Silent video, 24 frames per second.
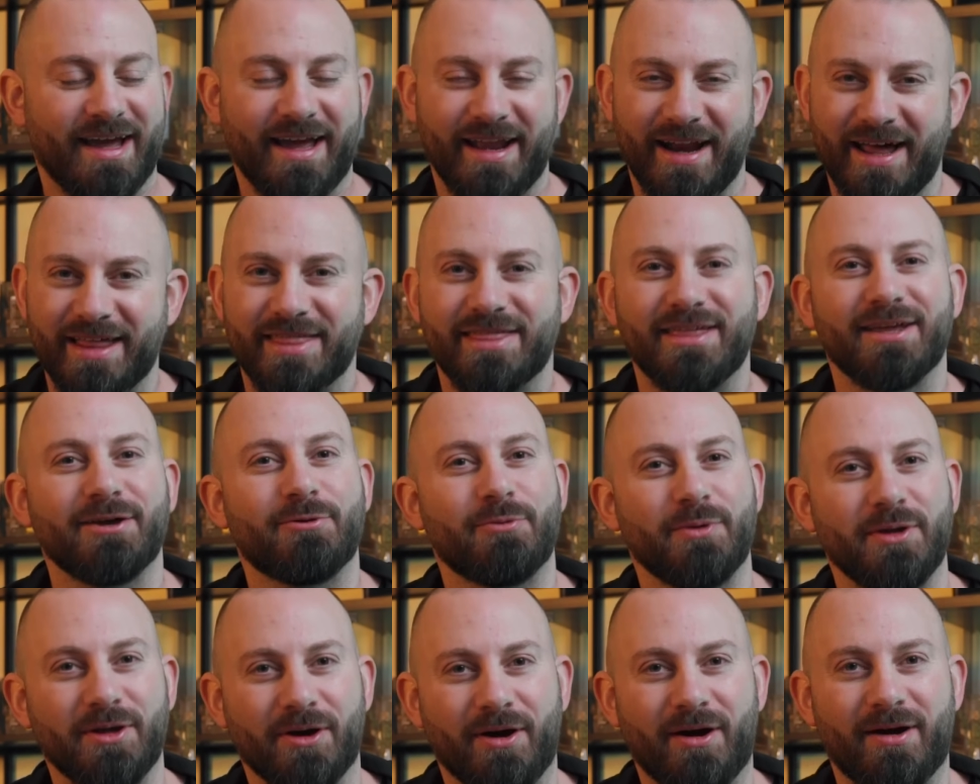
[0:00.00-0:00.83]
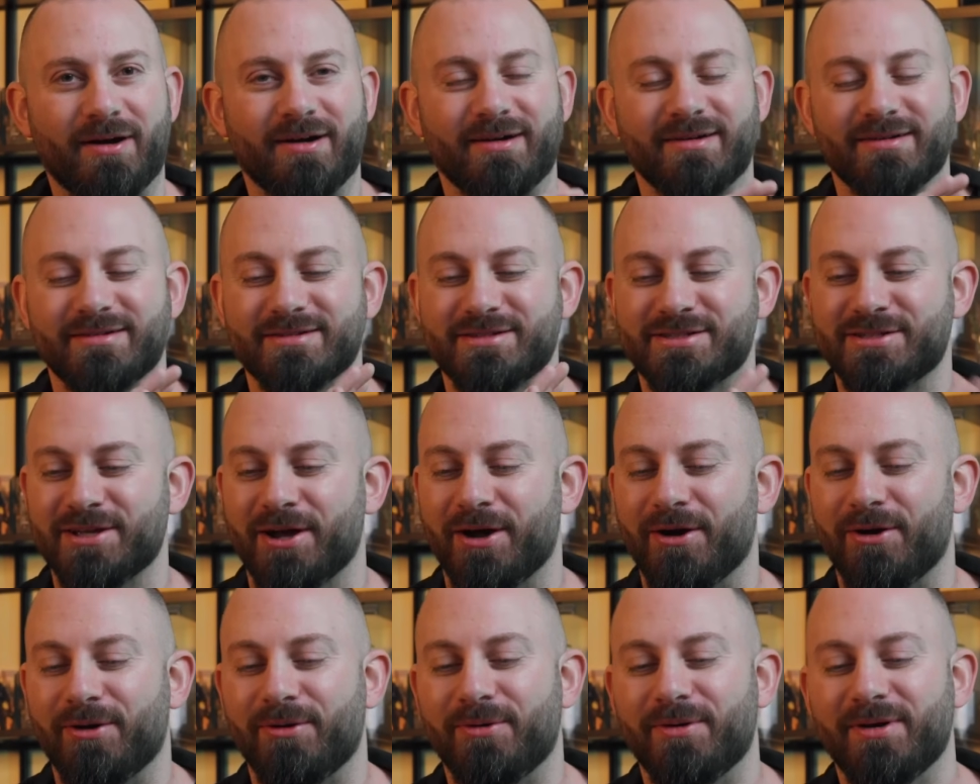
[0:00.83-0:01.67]
And I think we are.
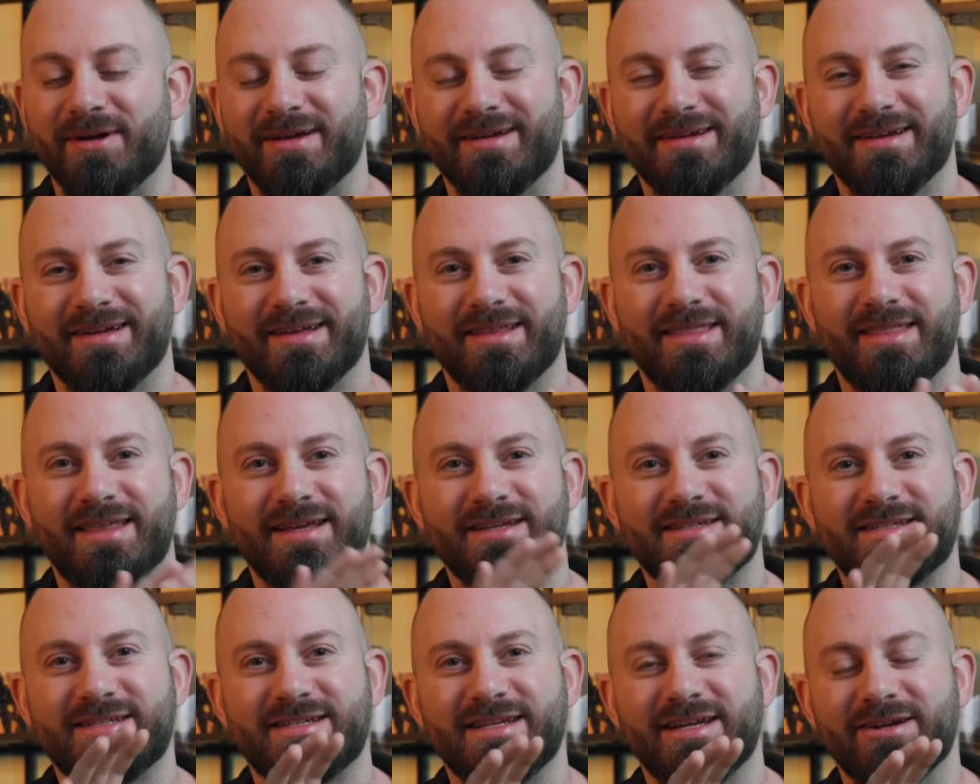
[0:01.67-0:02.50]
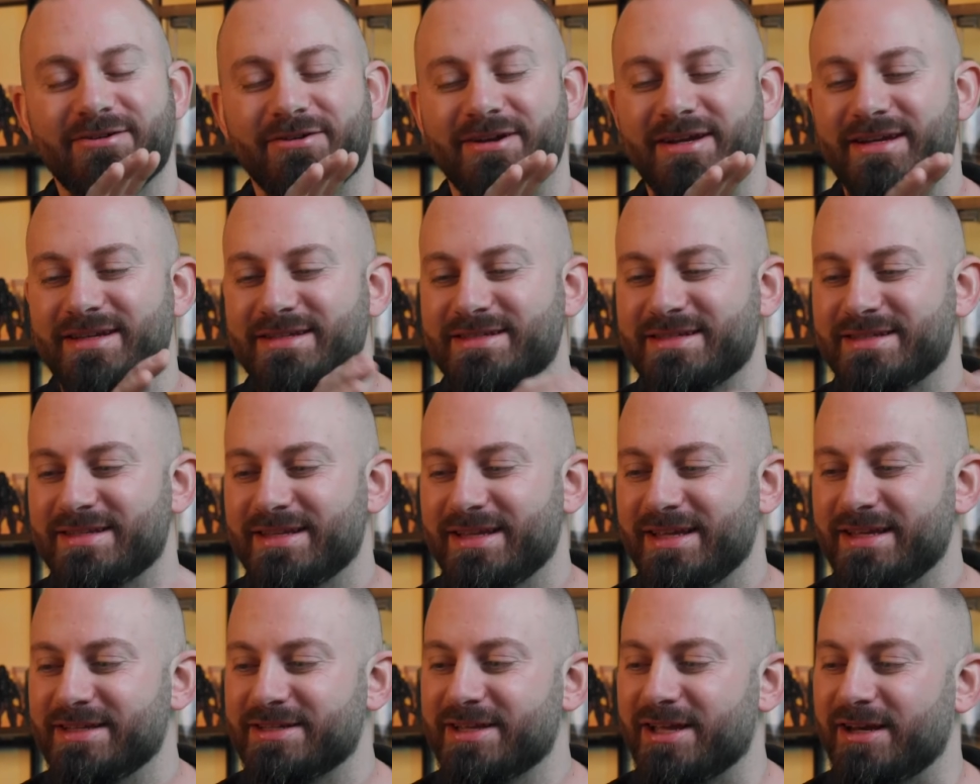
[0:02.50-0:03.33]
So this
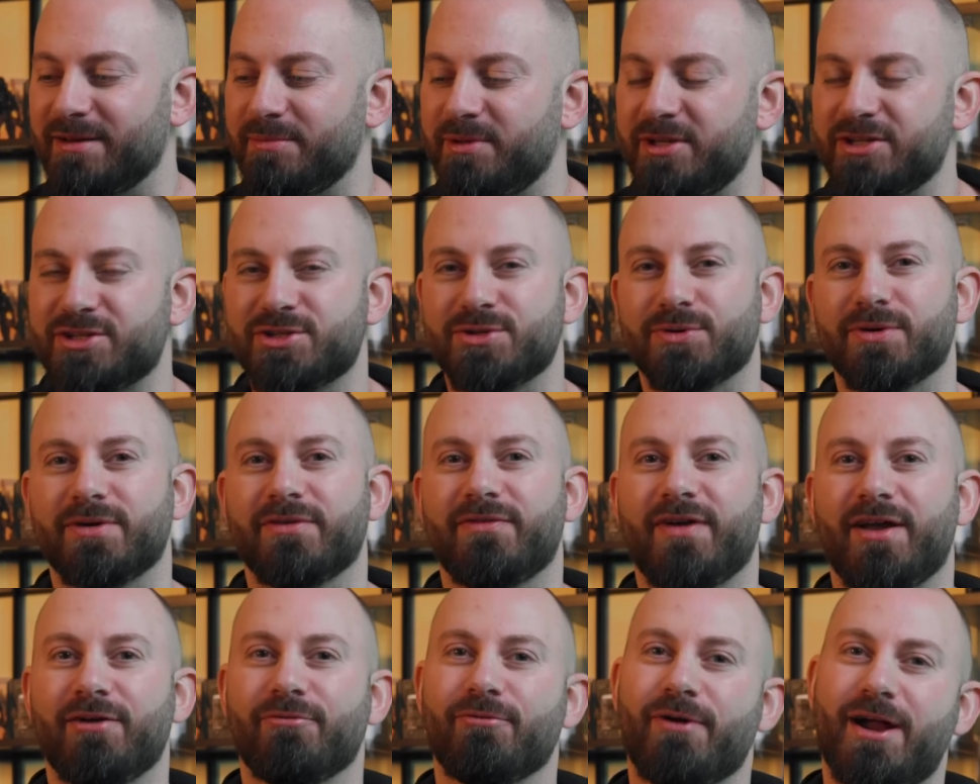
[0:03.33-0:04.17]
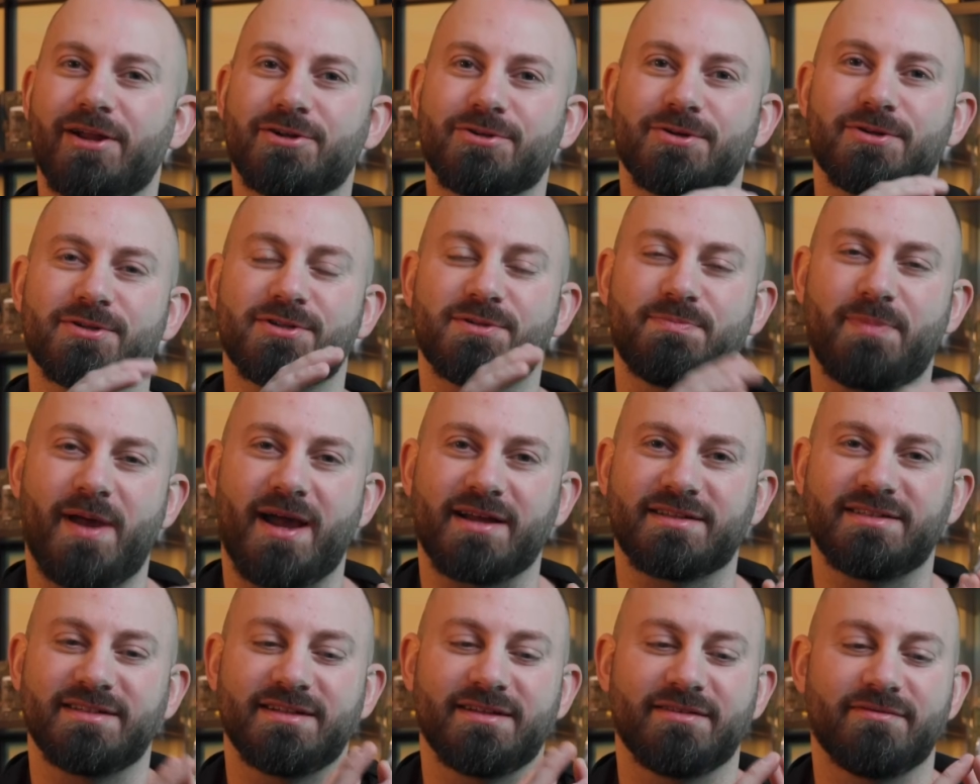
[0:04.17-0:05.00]
series is going to be sort of a
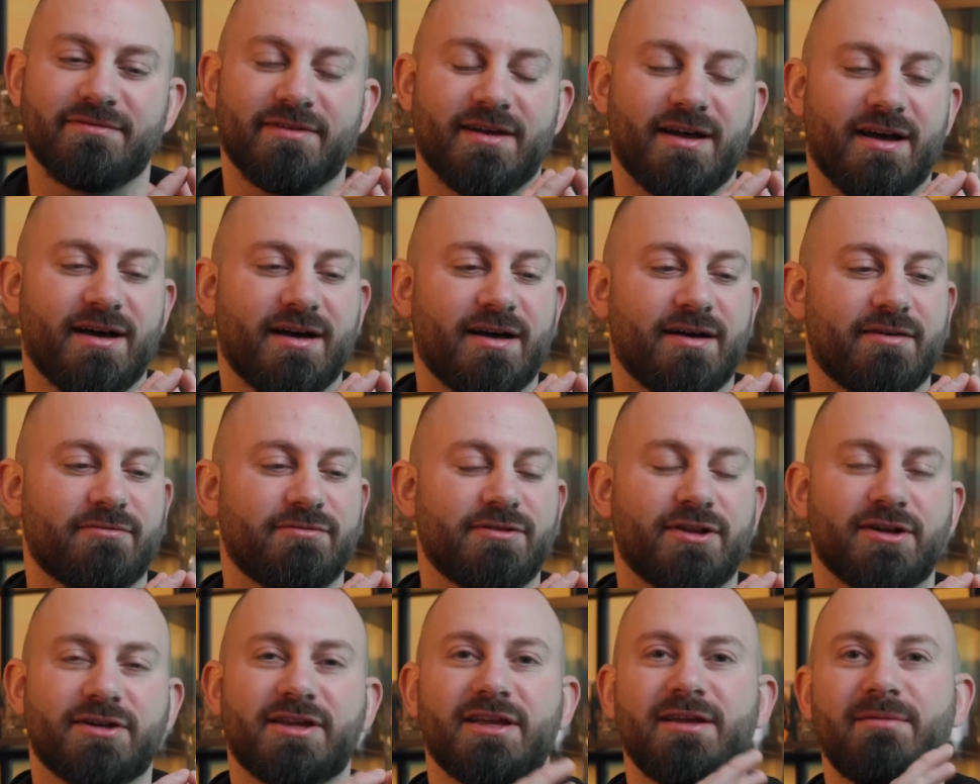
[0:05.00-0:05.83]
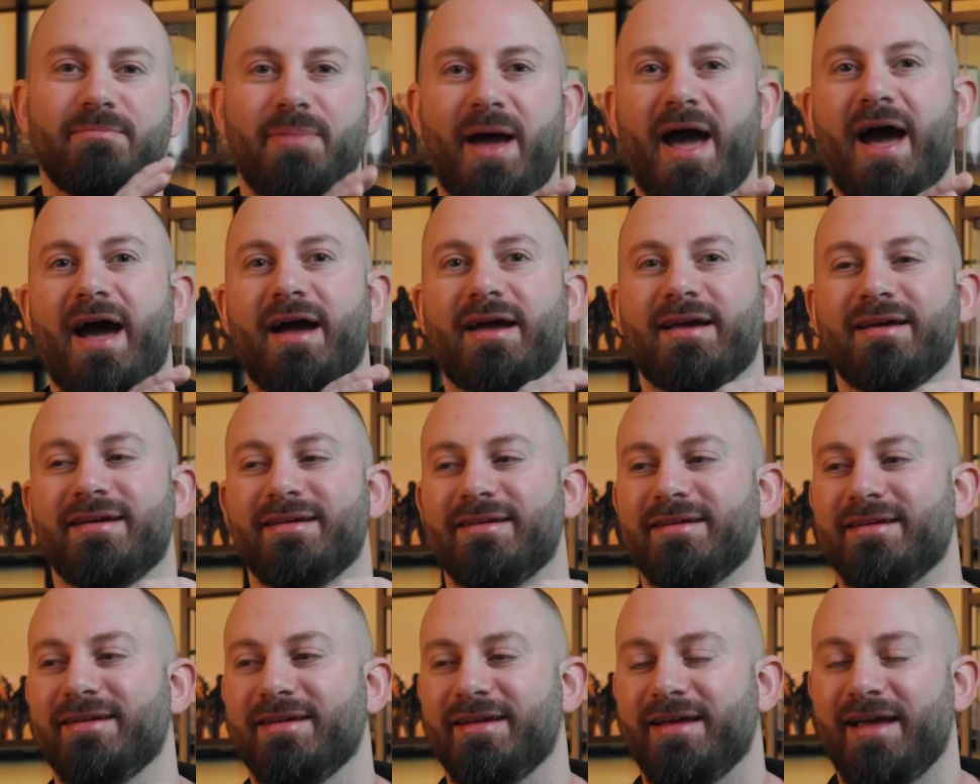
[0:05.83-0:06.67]
retrospective of looking back
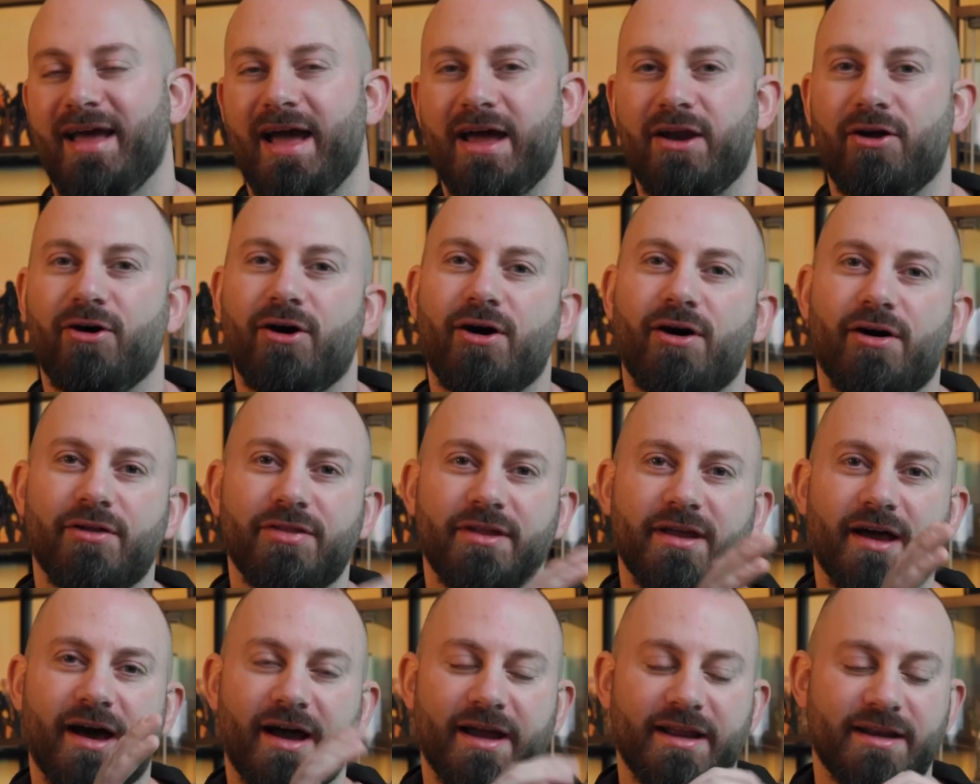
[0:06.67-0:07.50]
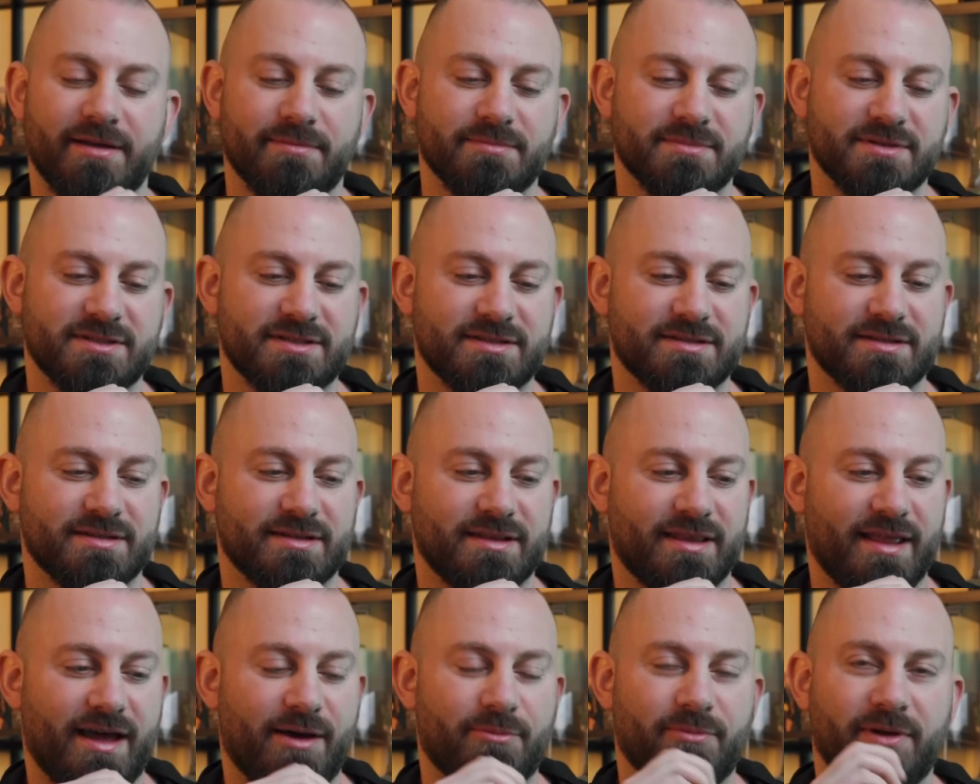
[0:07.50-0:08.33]
at all the items
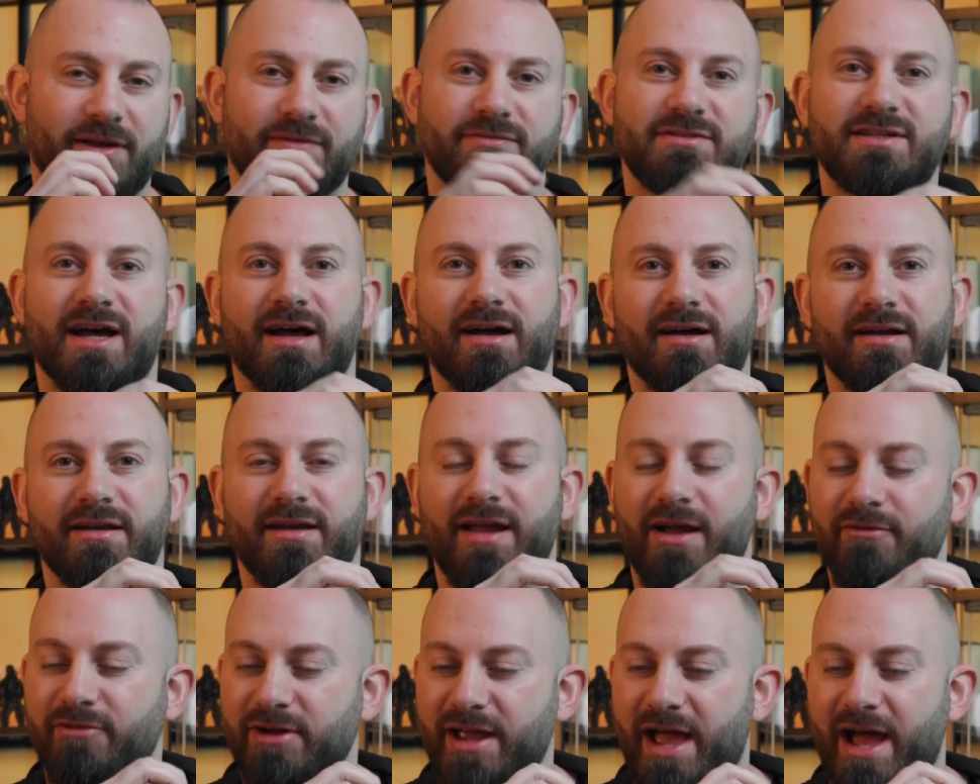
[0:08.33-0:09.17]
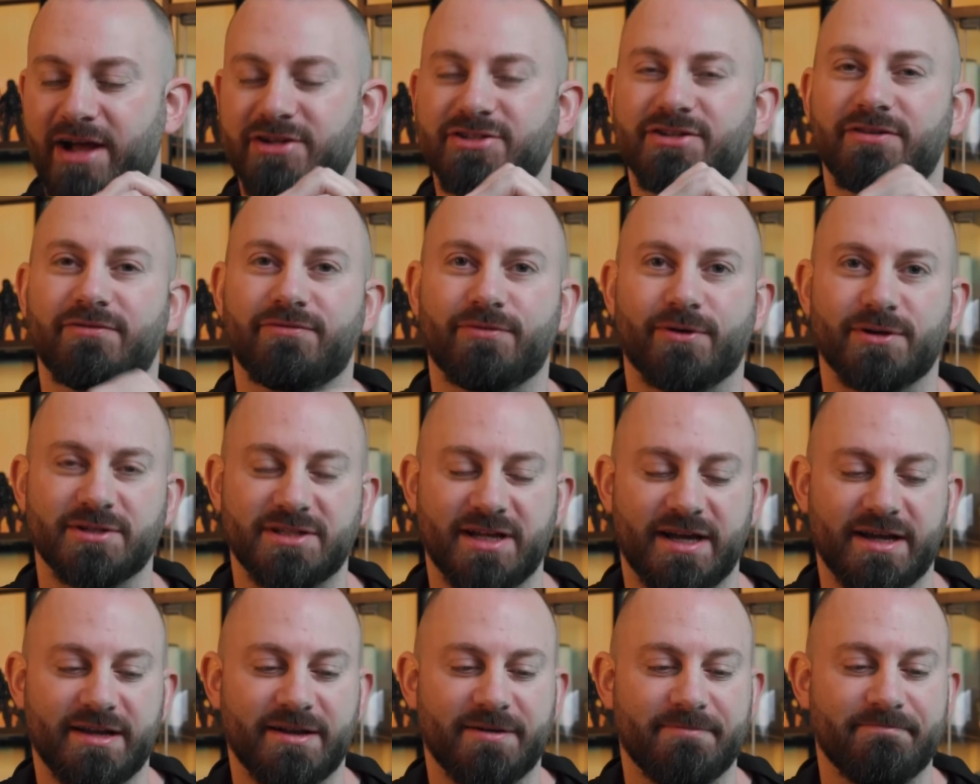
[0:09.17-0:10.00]
that we've done, every Action
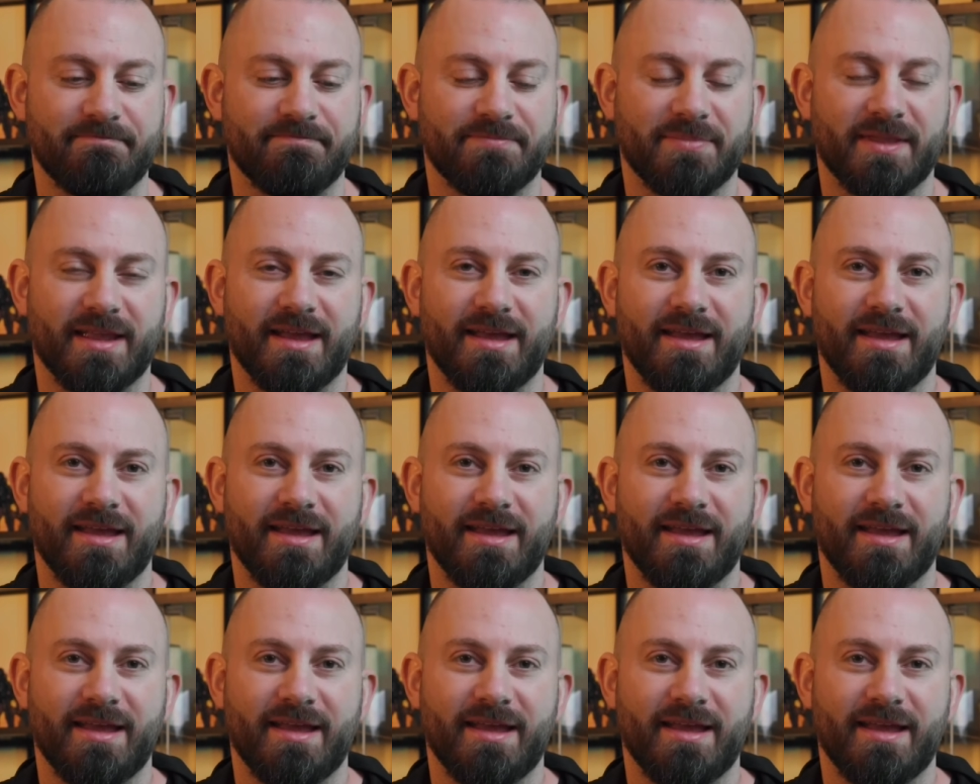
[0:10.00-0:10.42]
Force item,